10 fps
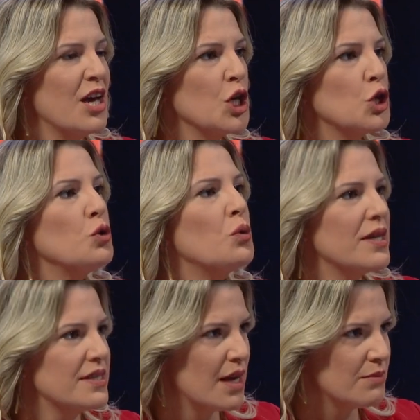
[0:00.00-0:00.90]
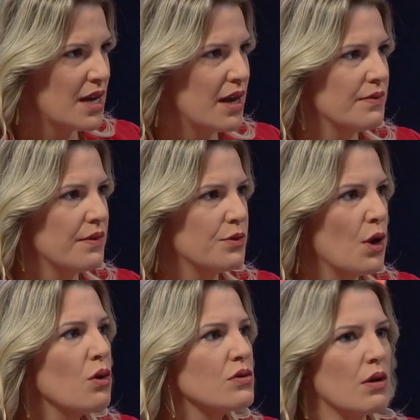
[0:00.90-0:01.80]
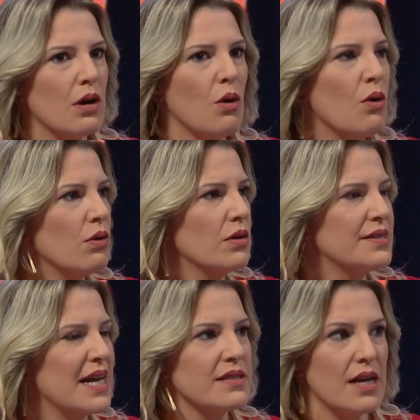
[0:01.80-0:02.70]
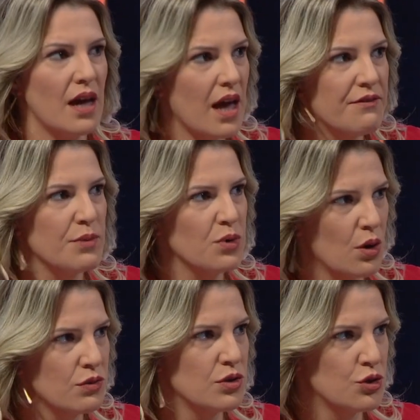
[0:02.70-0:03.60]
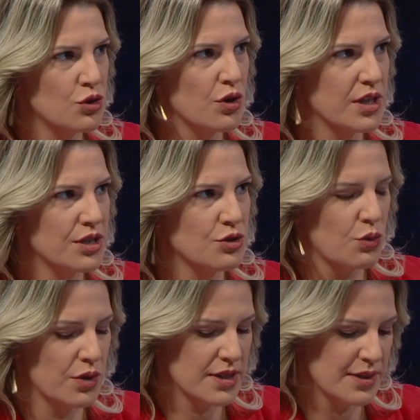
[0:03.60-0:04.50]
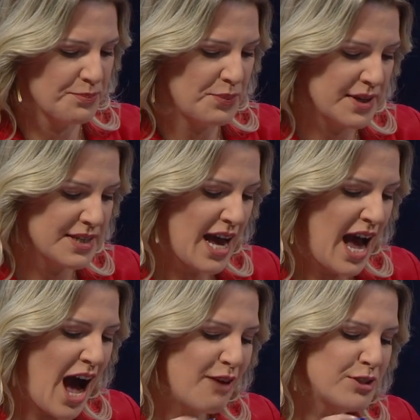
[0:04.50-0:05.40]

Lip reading: coup attempt, and those all dealt a heavy blow to the Turkish tourism. But how do